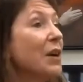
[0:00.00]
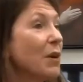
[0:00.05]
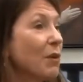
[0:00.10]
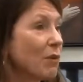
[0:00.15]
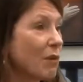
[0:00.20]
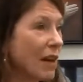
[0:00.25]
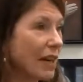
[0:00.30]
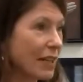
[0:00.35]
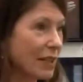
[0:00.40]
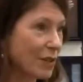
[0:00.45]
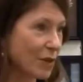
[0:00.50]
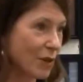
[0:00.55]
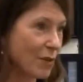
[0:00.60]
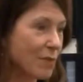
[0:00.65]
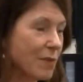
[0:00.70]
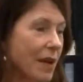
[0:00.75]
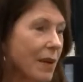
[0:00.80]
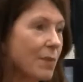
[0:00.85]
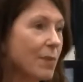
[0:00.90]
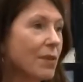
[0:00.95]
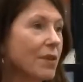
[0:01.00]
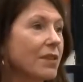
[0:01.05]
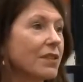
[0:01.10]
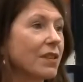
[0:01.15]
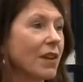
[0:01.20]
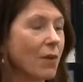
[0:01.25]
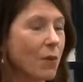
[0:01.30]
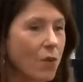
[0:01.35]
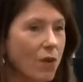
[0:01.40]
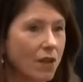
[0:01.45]
writing term papers
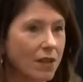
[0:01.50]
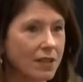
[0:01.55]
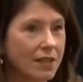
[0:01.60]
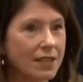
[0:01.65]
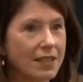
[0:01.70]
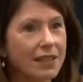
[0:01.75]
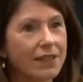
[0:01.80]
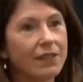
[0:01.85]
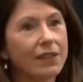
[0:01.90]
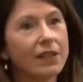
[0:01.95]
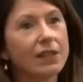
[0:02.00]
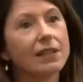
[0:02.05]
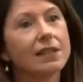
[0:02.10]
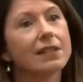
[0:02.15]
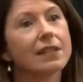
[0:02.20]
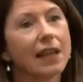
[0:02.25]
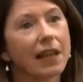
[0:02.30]
on Wallace Stevens